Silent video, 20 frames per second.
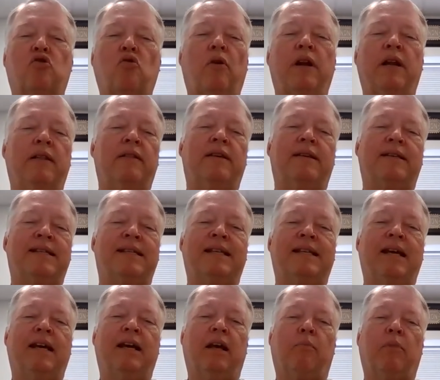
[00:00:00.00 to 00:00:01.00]
the short end of the
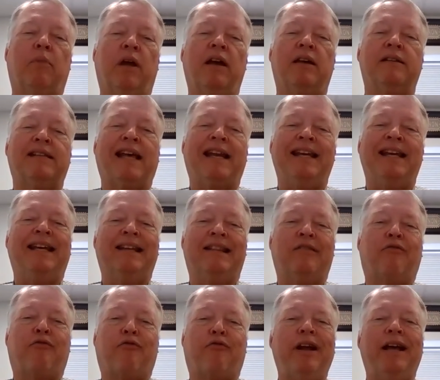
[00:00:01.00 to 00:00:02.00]
stick because I didn't
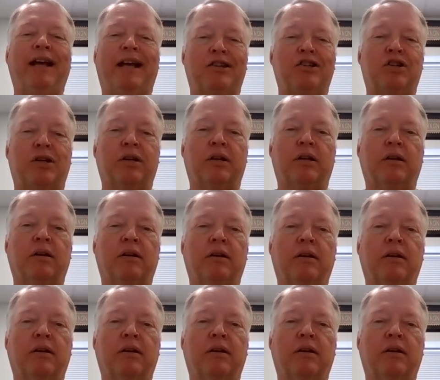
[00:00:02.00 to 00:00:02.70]
get the fridge.